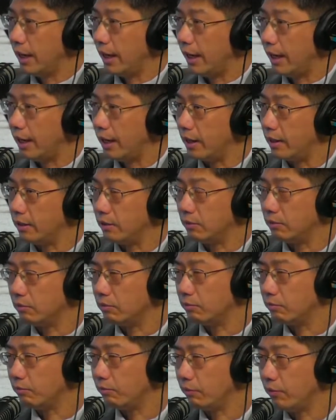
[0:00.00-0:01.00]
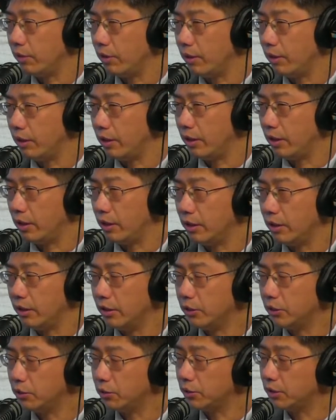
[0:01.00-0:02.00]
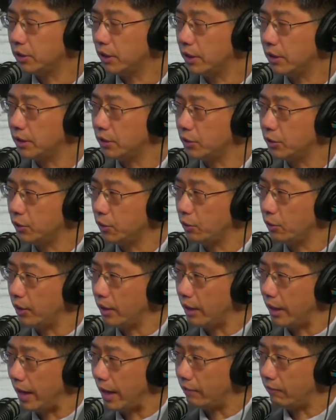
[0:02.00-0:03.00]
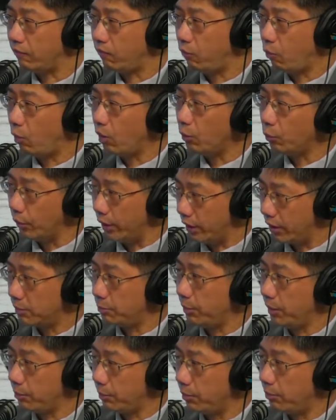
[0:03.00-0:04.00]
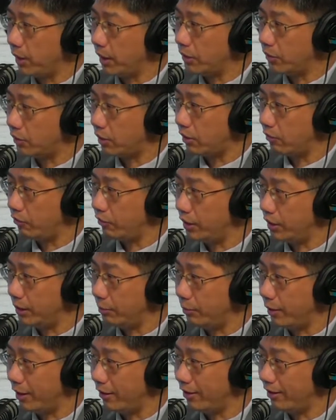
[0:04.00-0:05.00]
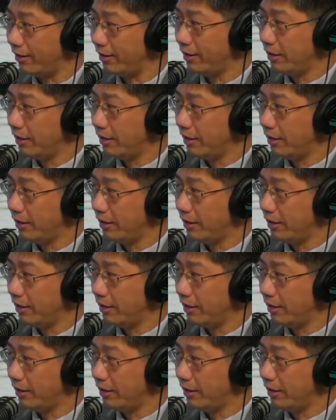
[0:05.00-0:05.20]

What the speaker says: and the initial studies showed that at 4 weeks, people might start feeling better.